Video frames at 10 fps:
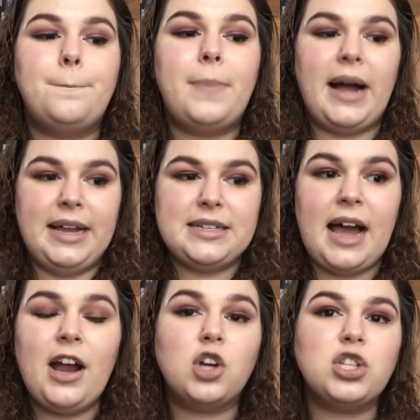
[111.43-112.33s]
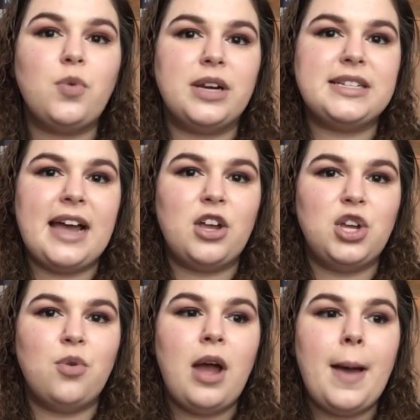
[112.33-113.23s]
But I also want to tell
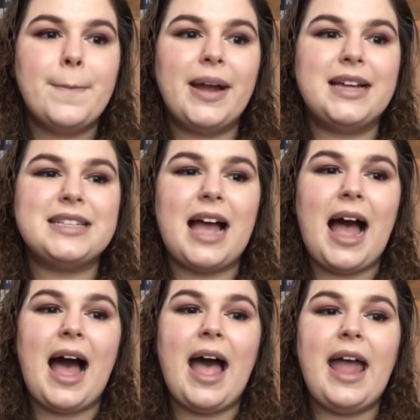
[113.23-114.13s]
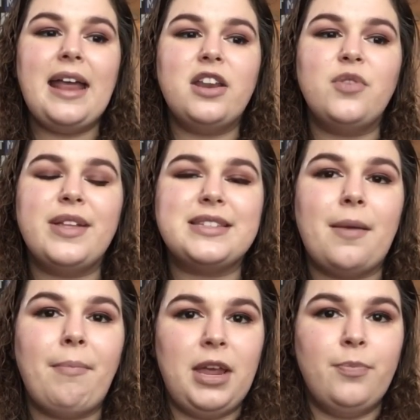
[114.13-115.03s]
you, because I know that
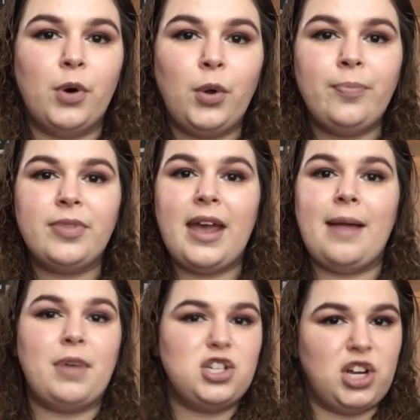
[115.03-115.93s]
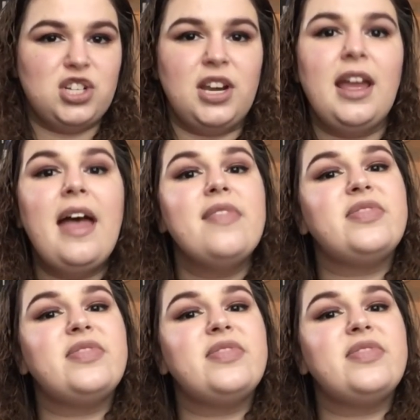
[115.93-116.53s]
some people, and I'm not judging,